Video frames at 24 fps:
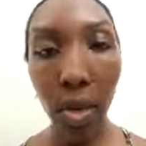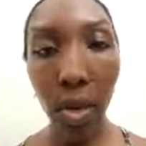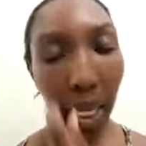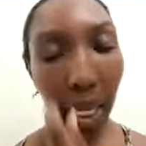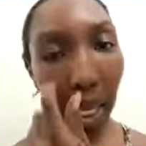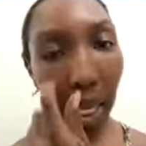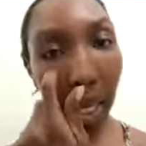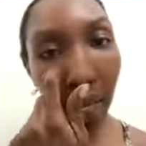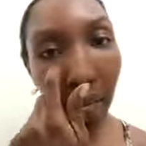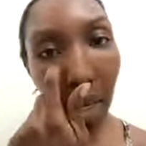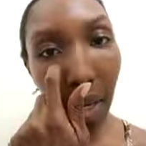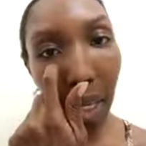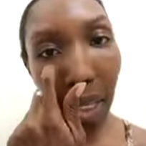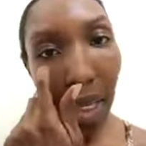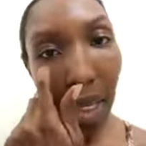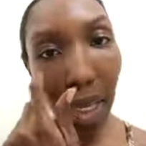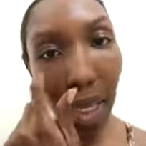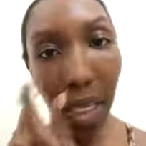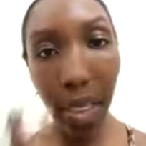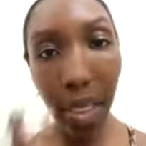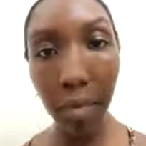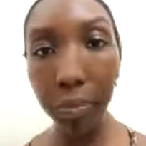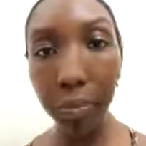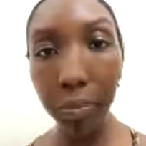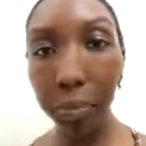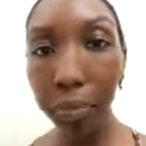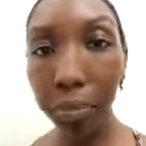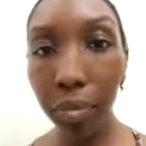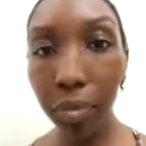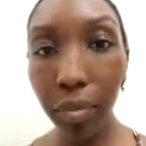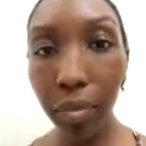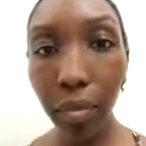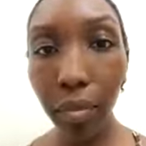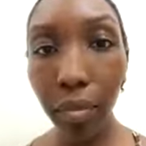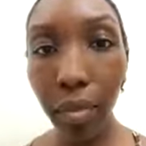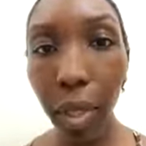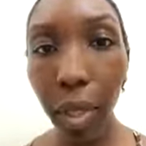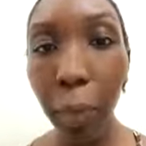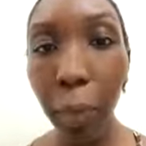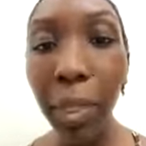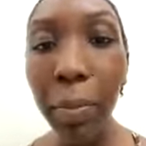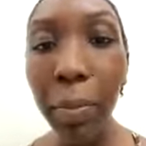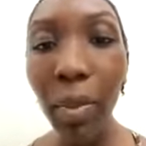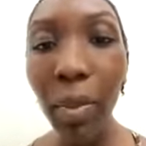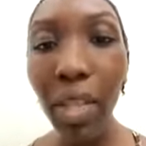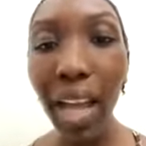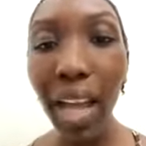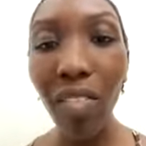Even in
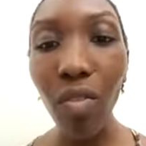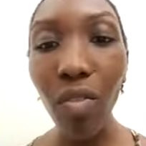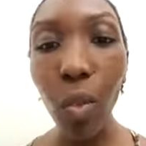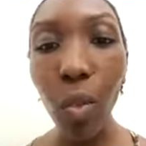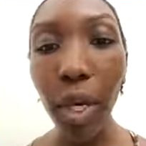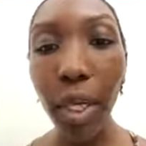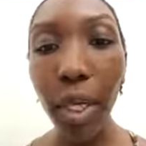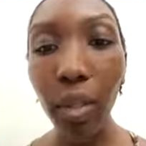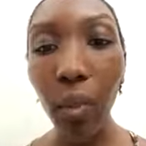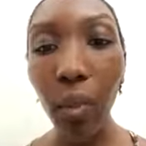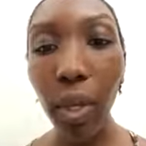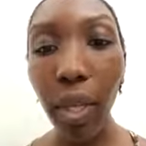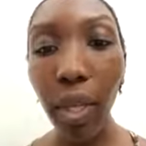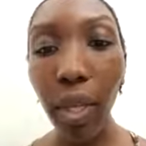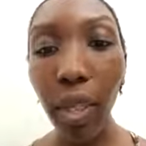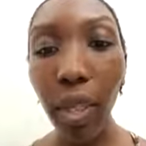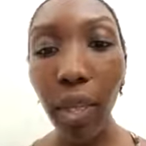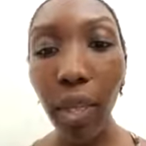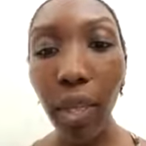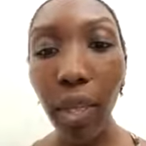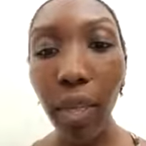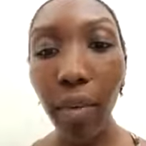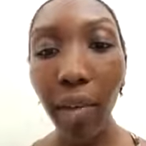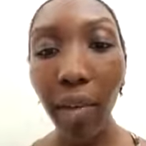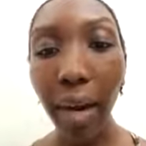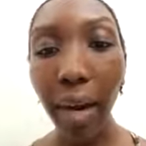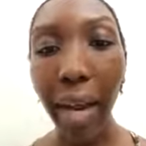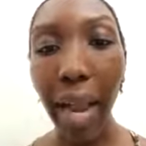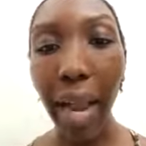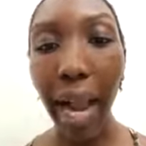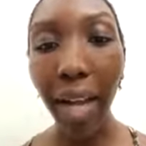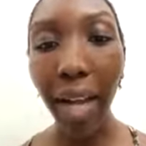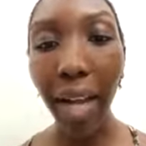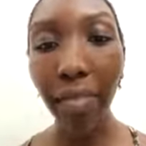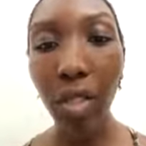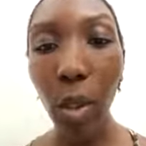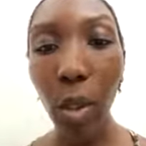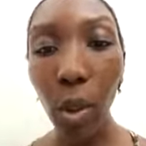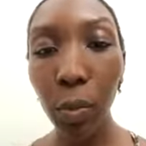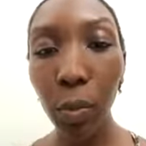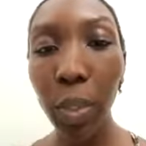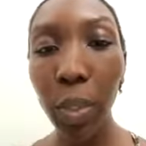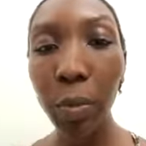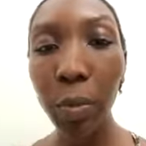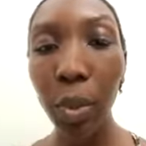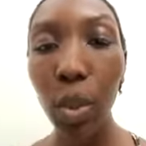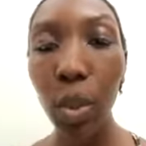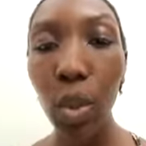people I've worked with, right? I've told
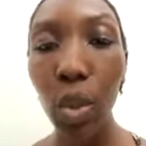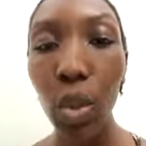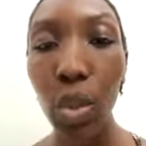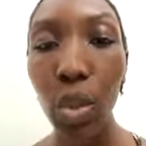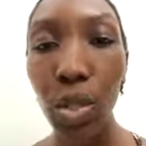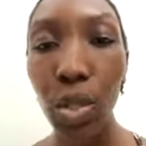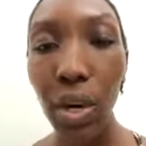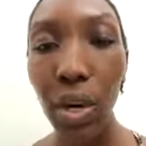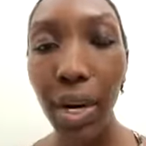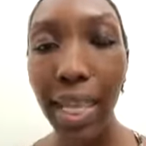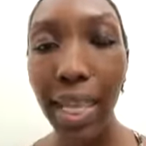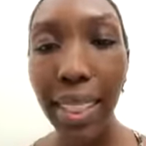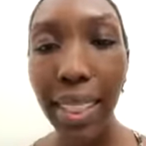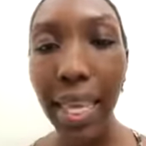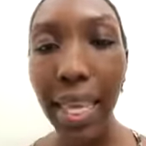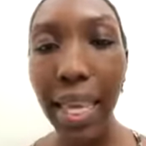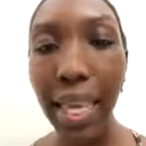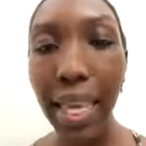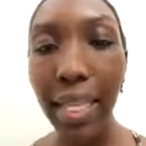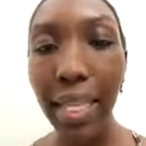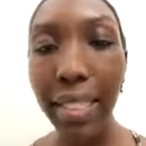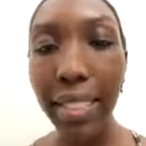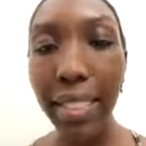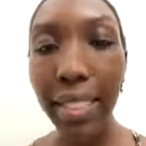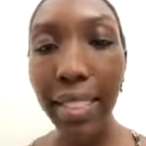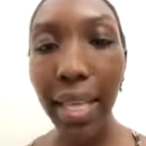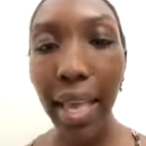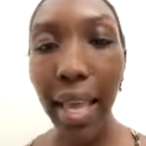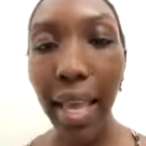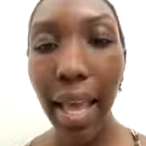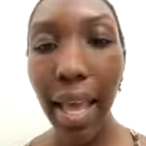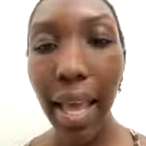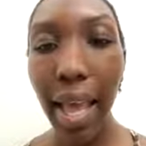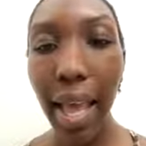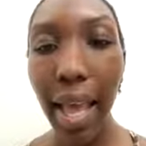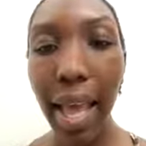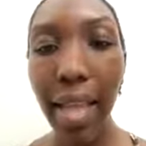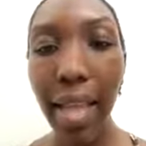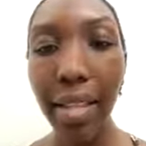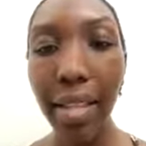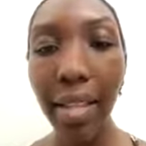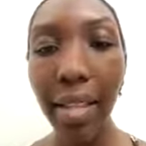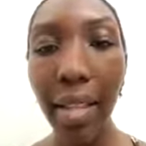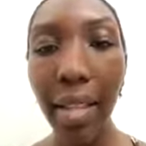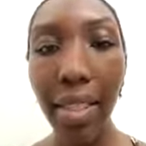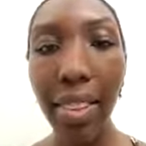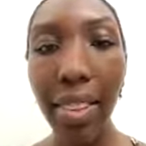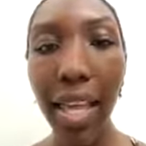people to do certain things
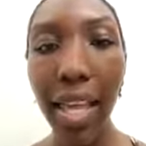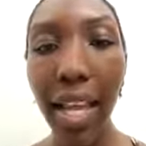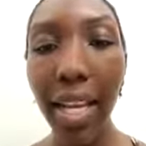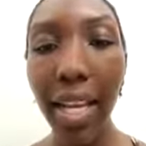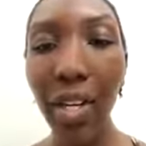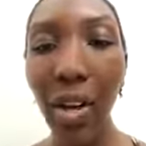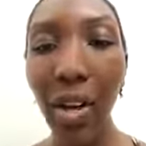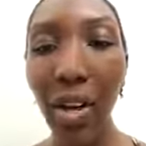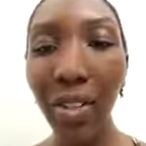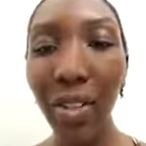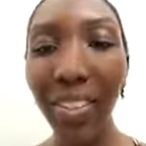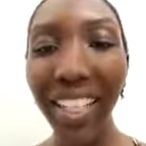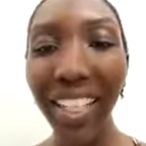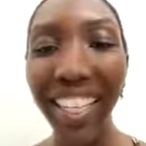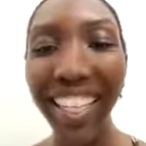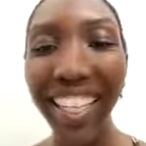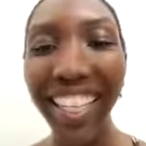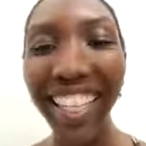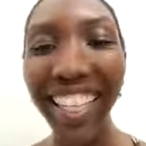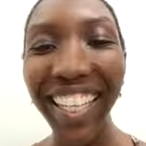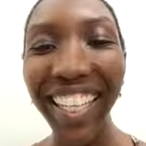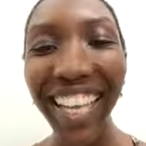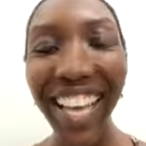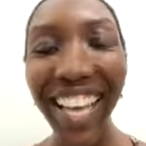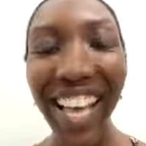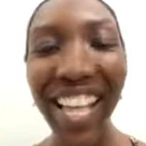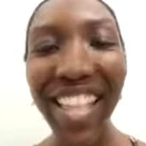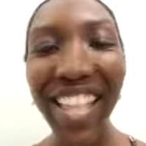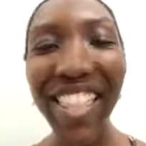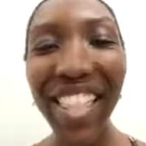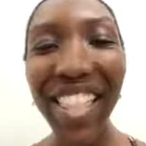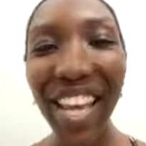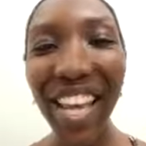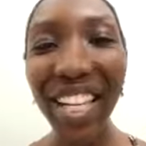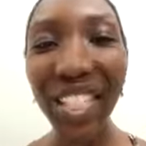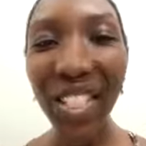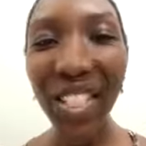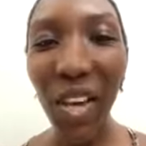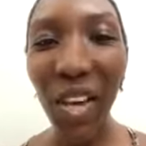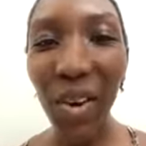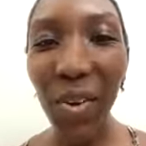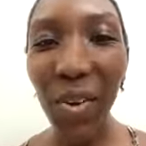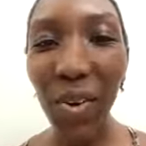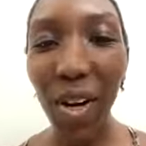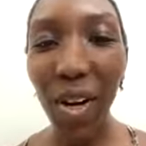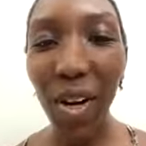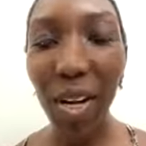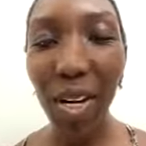and they don't they
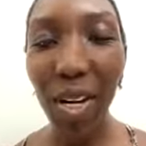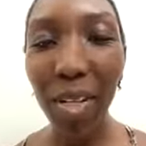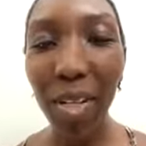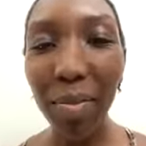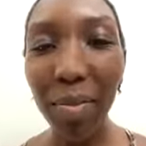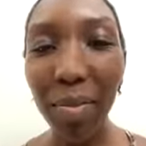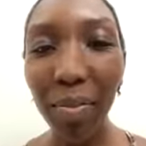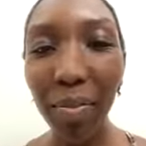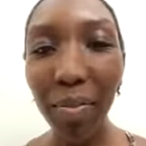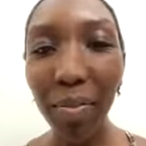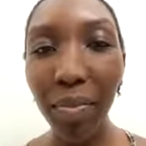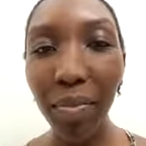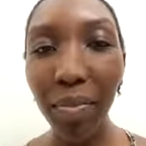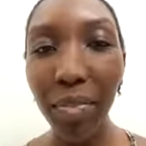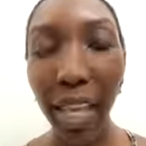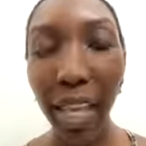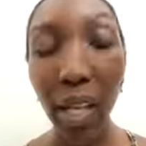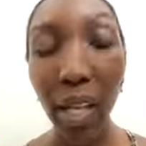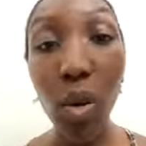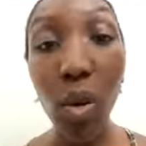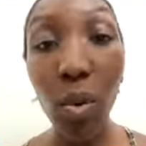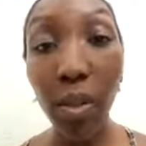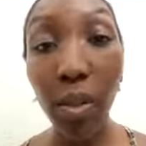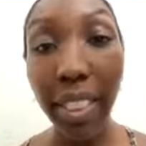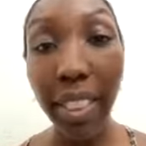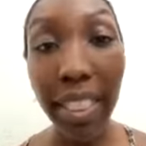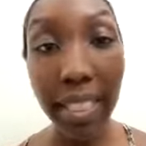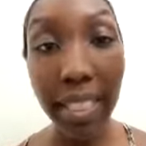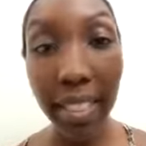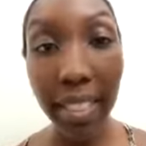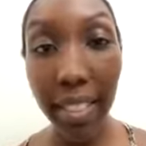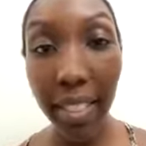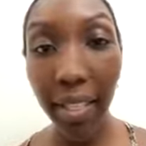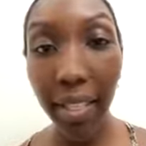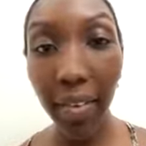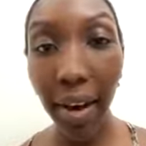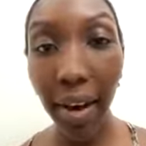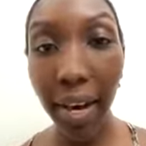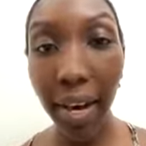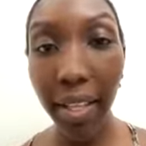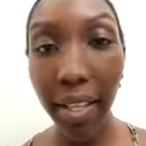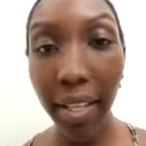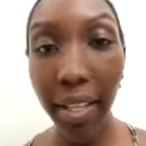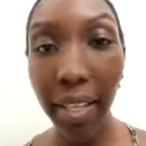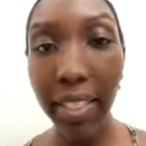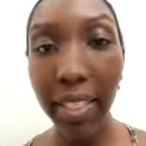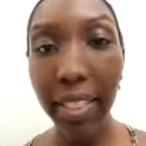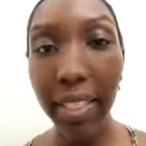don't listen,
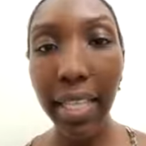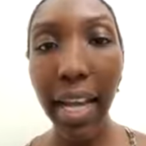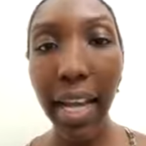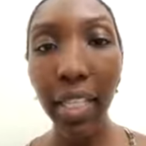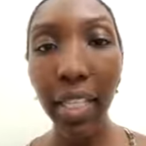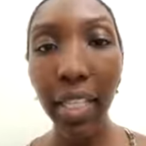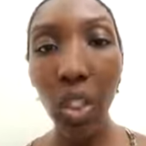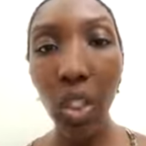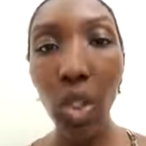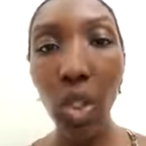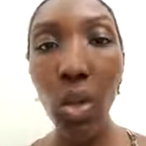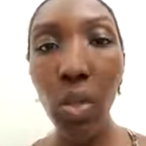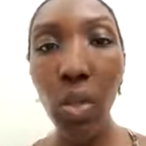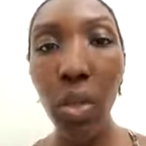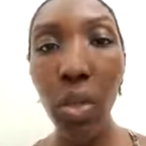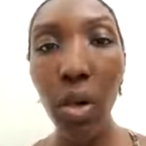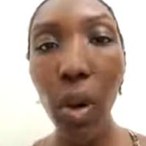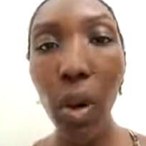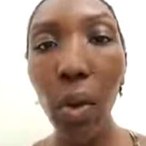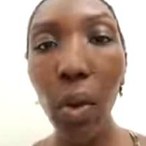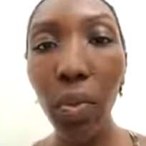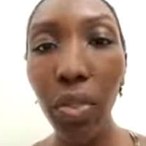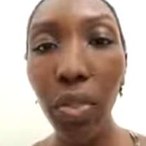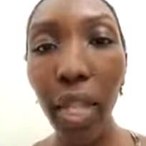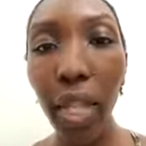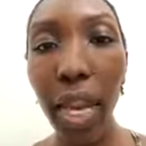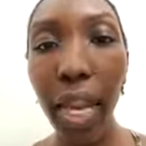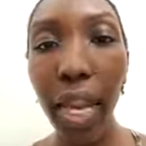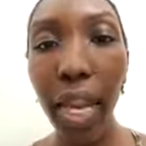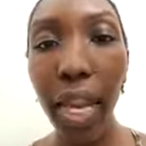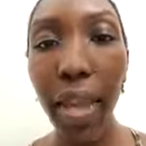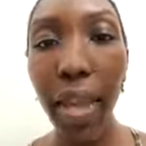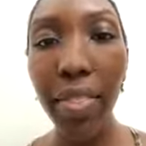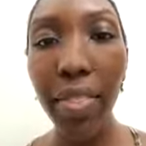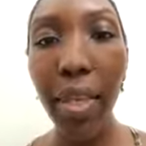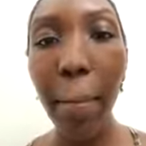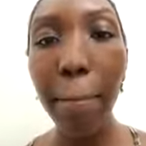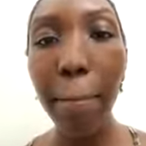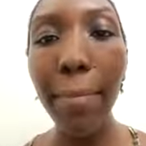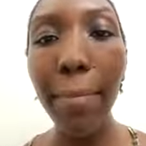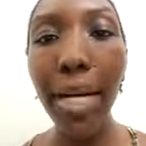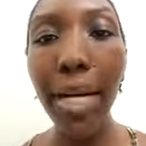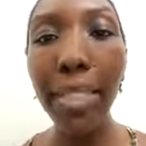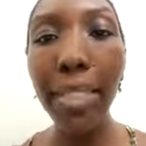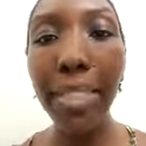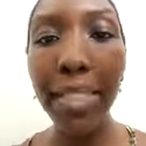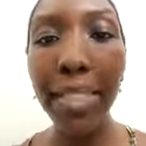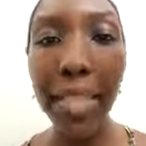right? They decide to do their own thing, and then
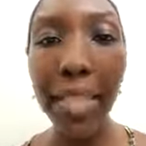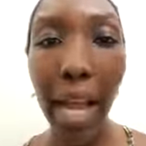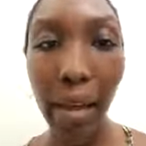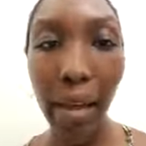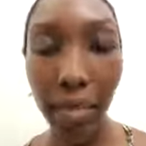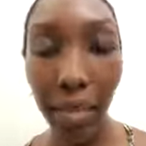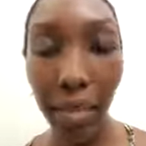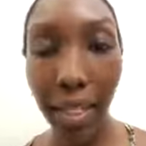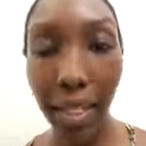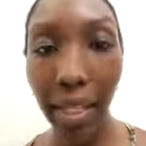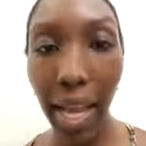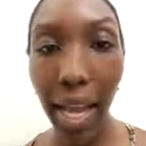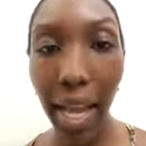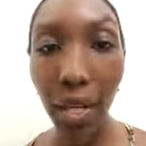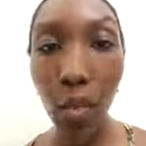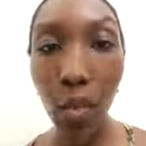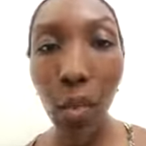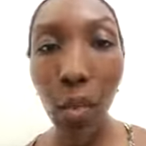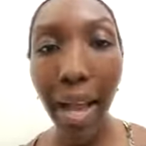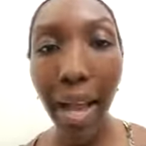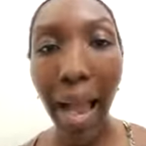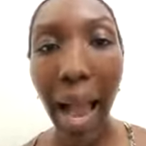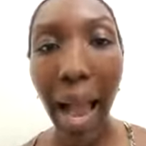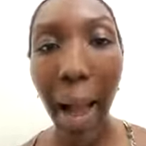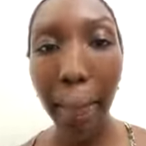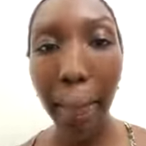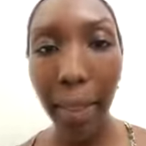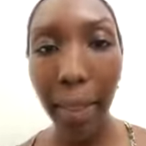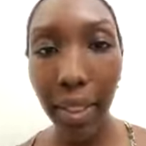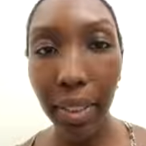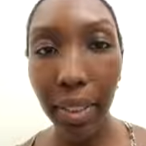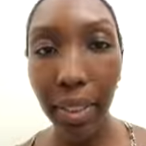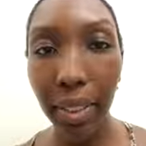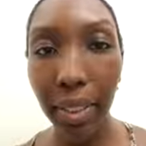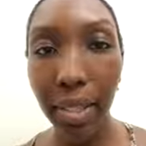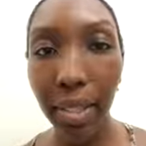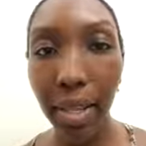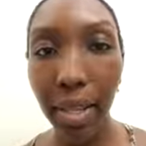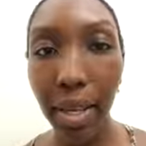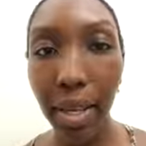months down the line, what happens?